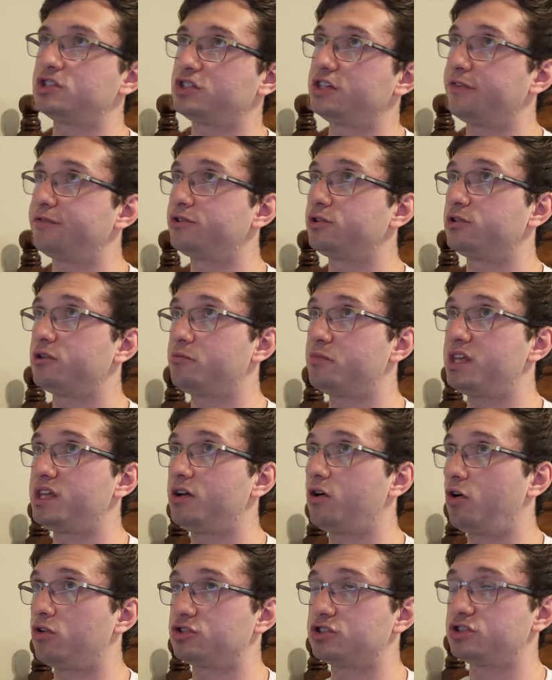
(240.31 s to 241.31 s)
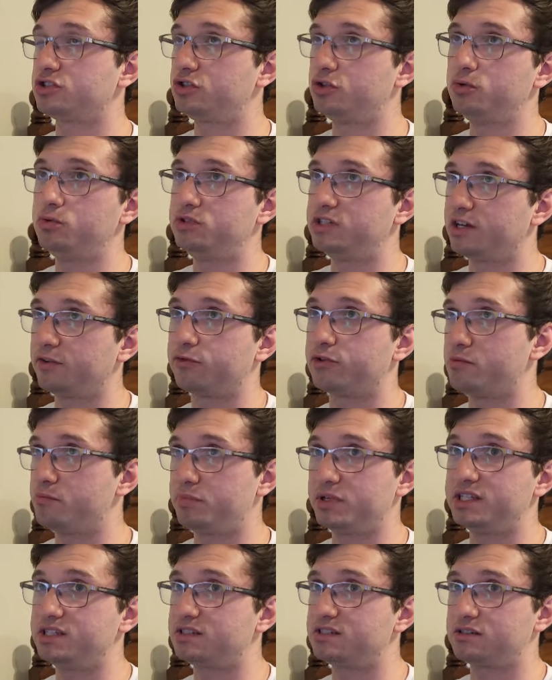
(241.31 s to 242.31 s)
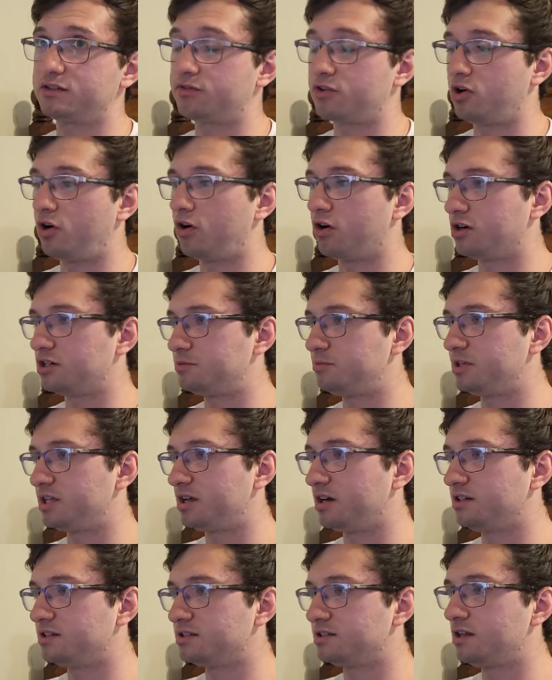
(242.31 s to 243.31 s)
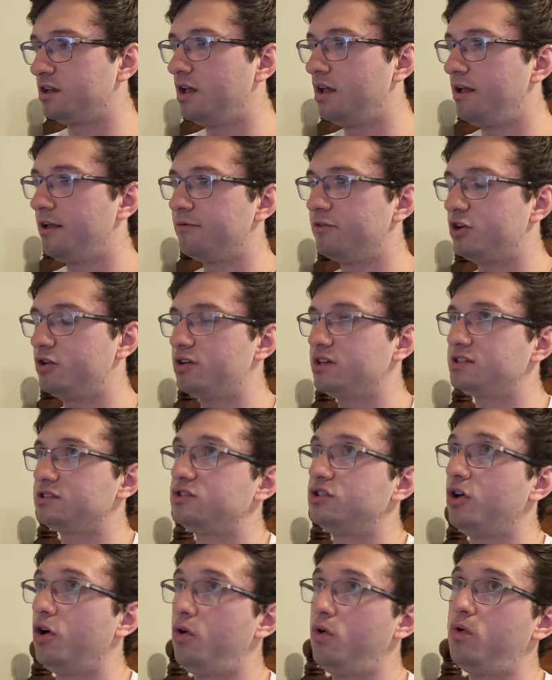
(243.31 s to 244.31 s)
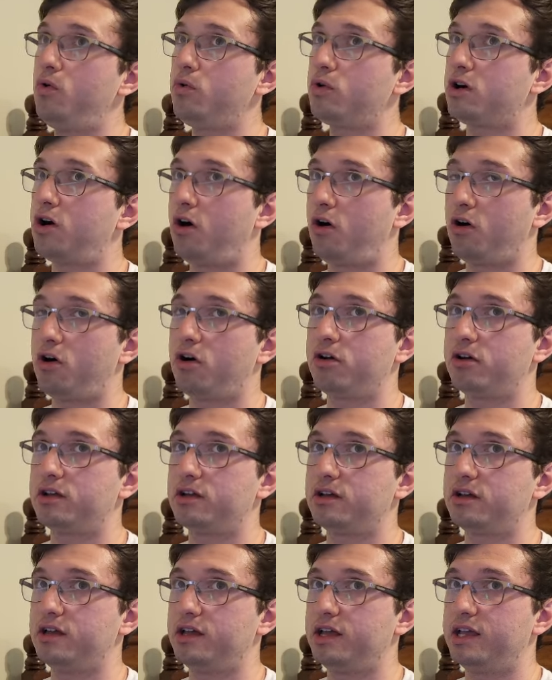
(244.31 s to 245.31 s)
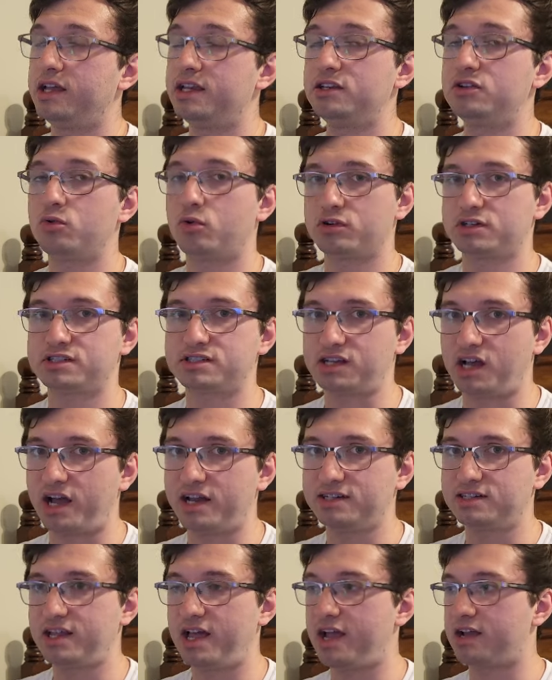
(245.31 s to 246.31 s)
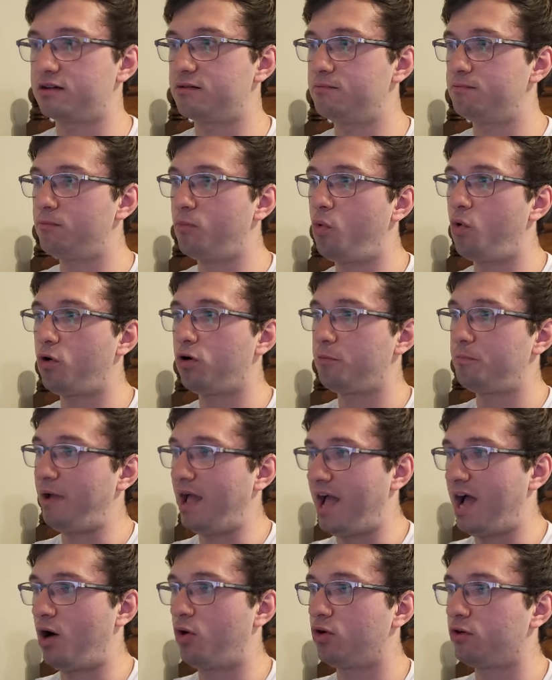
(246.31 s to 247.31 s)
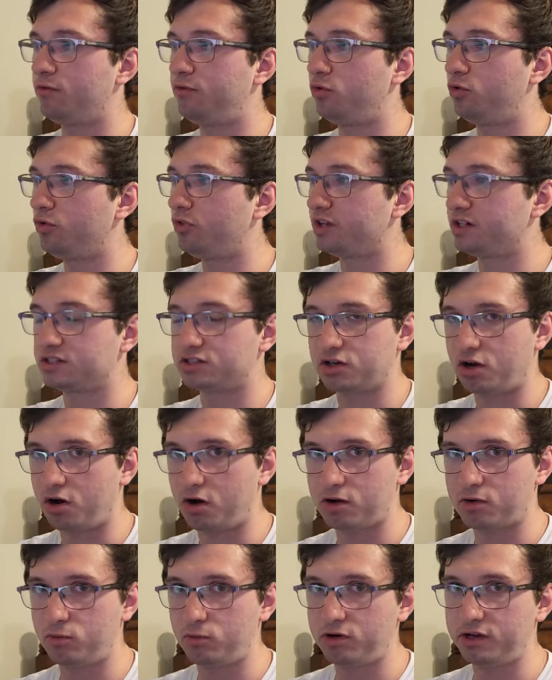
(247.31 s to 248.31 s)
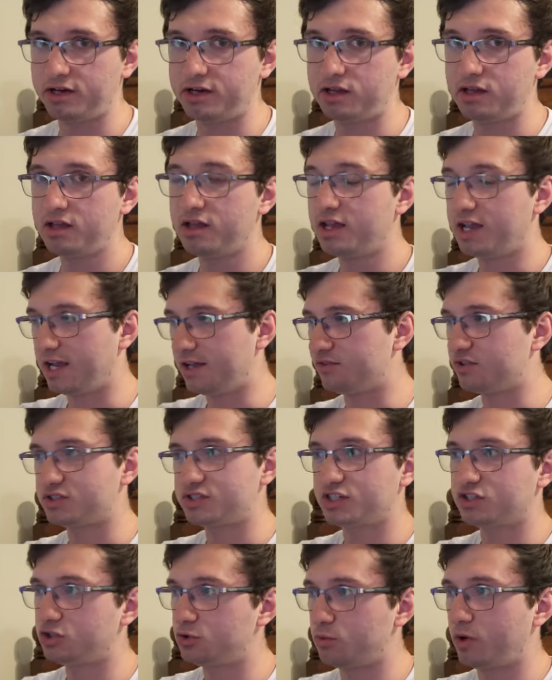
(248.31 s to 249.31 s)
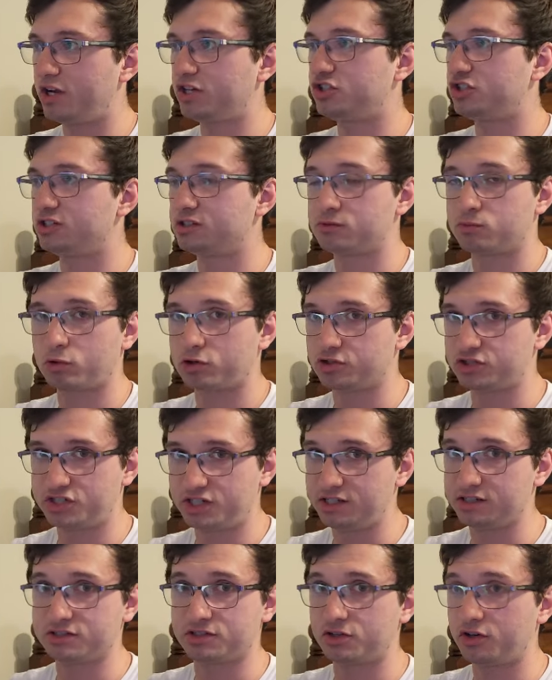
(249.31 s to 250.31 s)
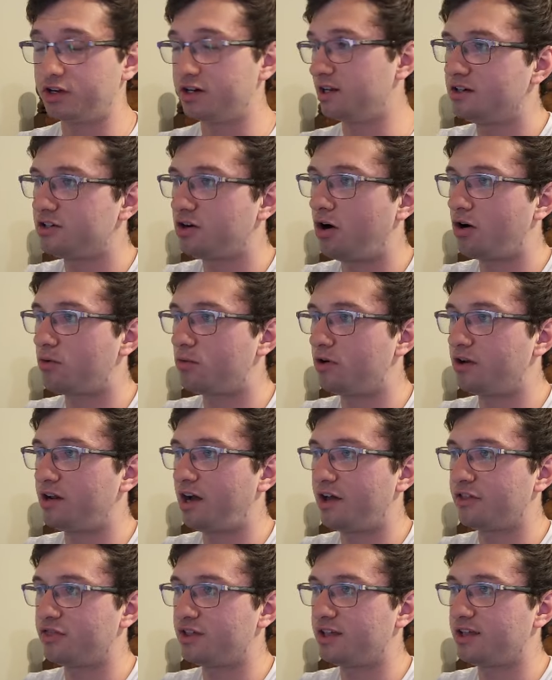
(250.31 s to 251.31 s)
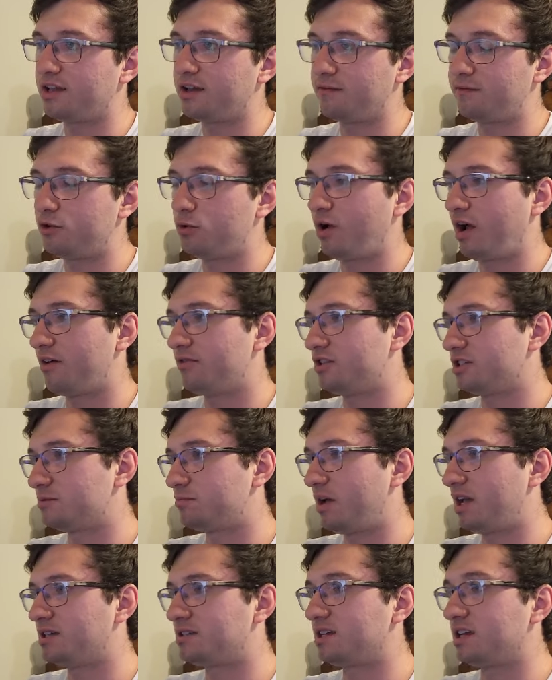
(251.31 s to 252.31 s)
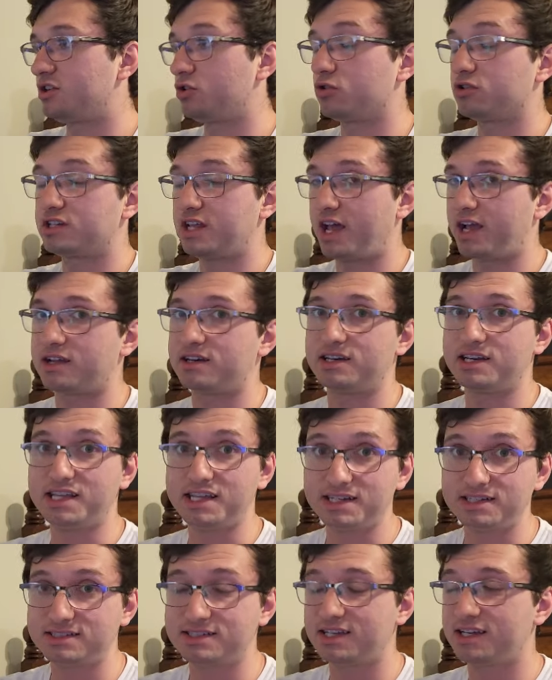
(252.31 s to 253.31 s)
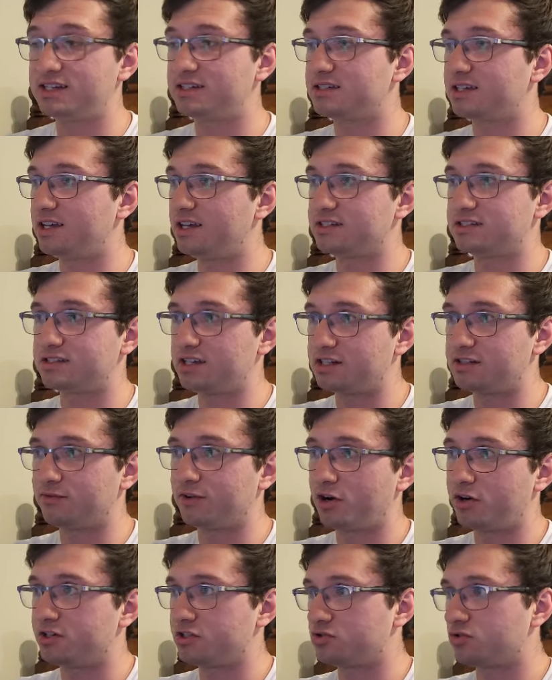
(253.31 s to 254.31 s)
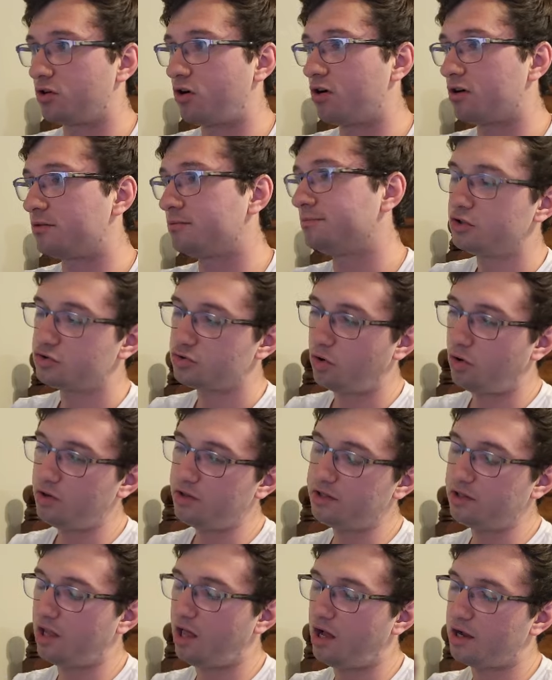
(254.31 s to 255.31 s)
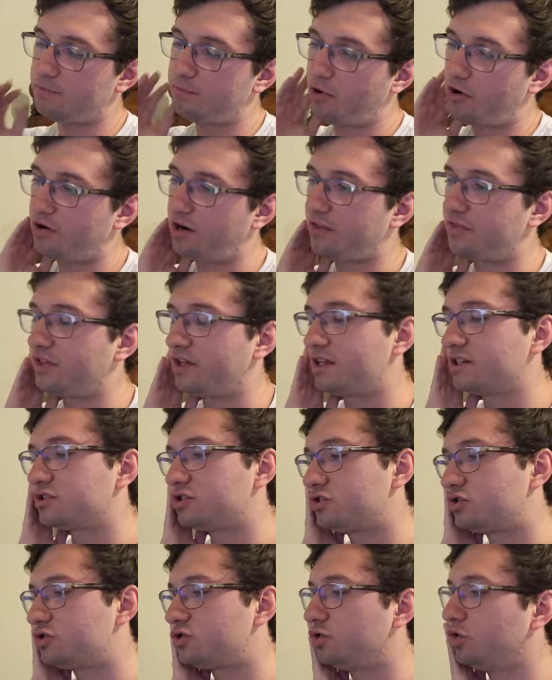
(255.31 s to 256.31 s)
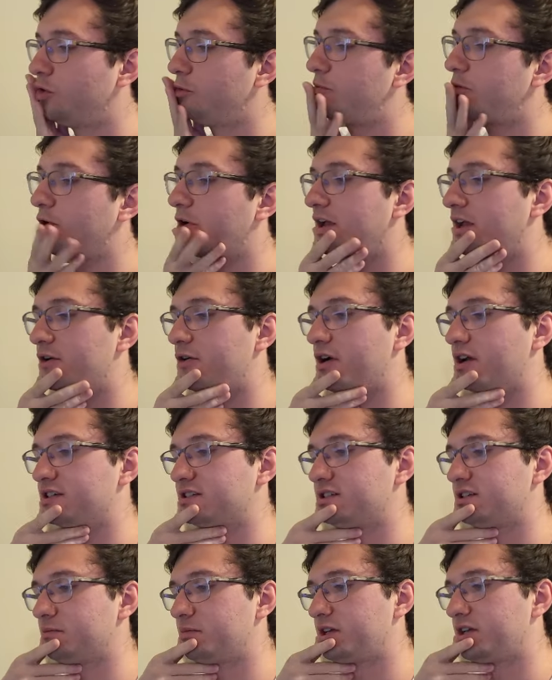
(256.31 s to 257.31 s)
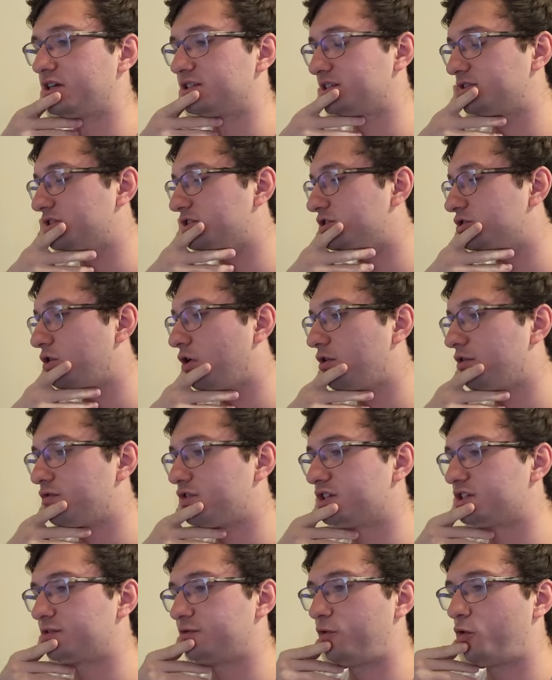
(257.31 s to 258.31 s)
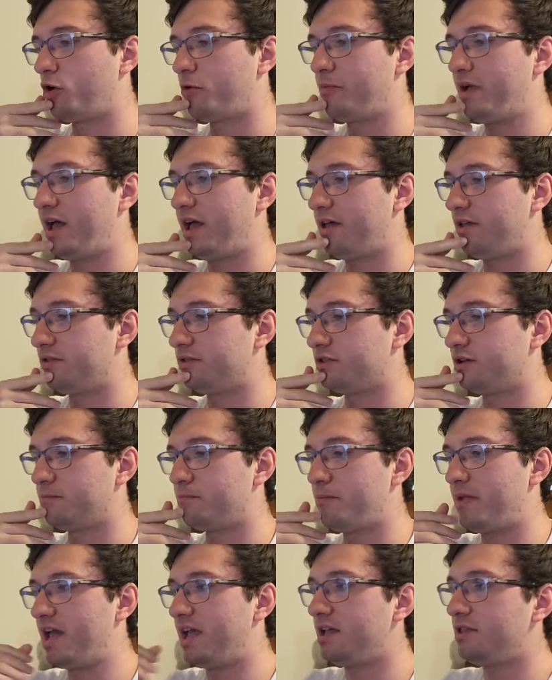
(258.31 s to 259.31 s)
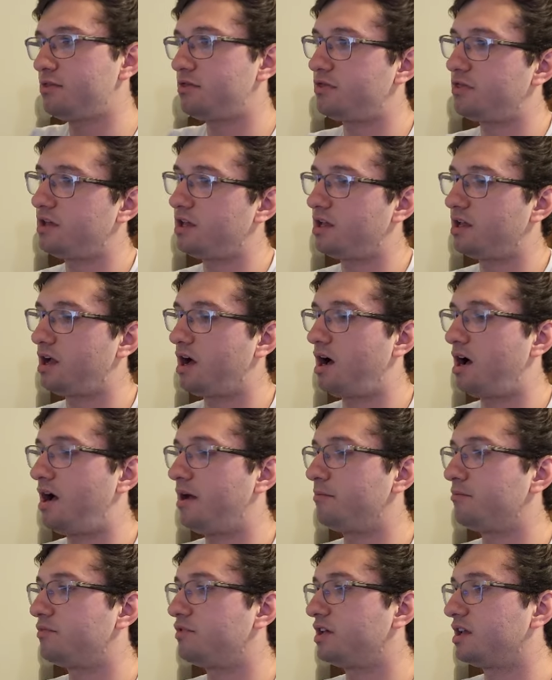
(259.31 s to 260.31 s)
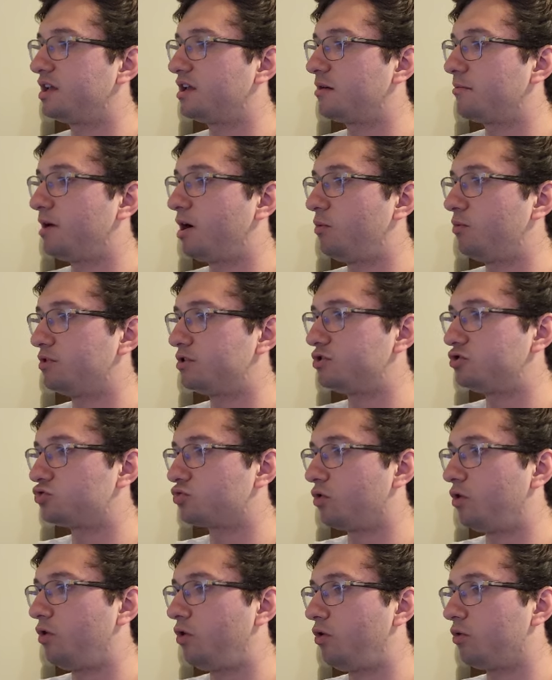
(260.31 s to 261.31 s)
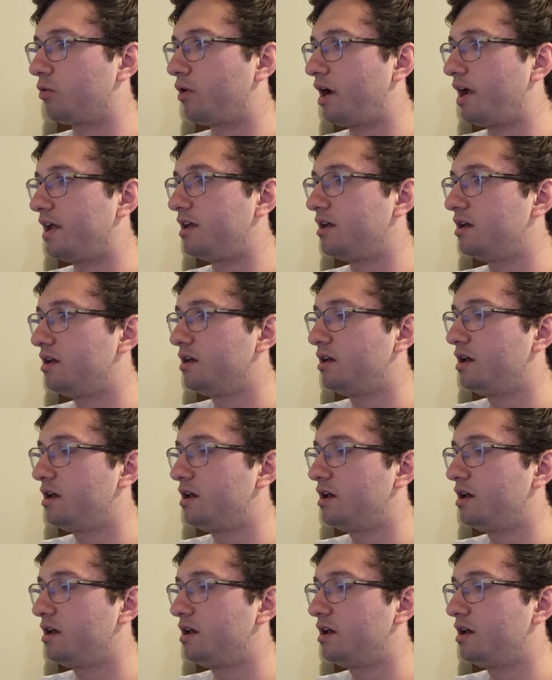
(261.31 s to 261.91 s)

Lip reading: Shifter to me are just two different beasts of cards, because there is no card in your side deck more powerful than Dogwood in the situations where she is good. Dogwood, I think if you have the space and your deck needs it, it's very strong. Droll and Lockbird I think is super interesting, because at the start of this format, the main thing I'm thinking about with Droll, right?